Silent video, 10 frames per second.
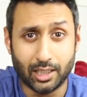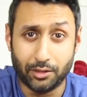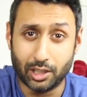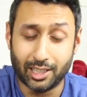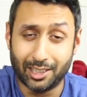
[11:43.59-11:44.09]

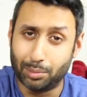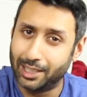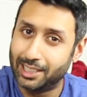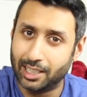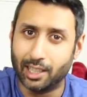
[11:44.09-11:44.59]
If you did,
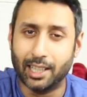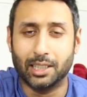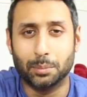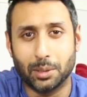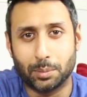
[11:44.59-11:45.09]
please hit
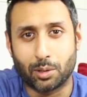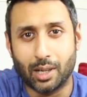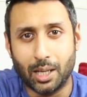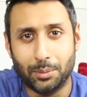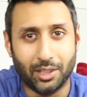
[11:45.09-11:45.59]
like and
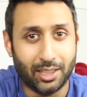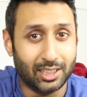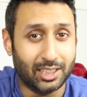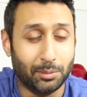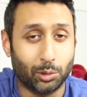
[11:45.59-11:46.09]
subscribe so you
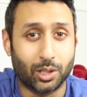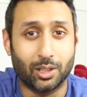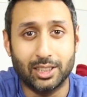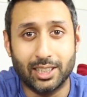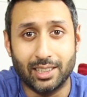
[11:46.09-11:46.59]
can see more
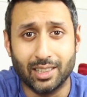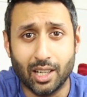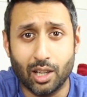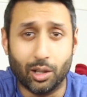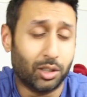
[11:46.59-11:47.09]
content.
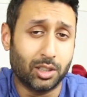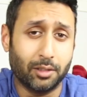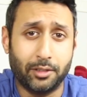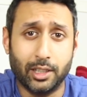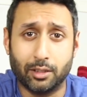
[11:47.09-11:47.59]

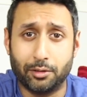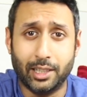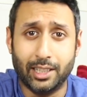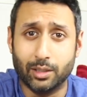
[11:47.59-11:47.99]
Also feel free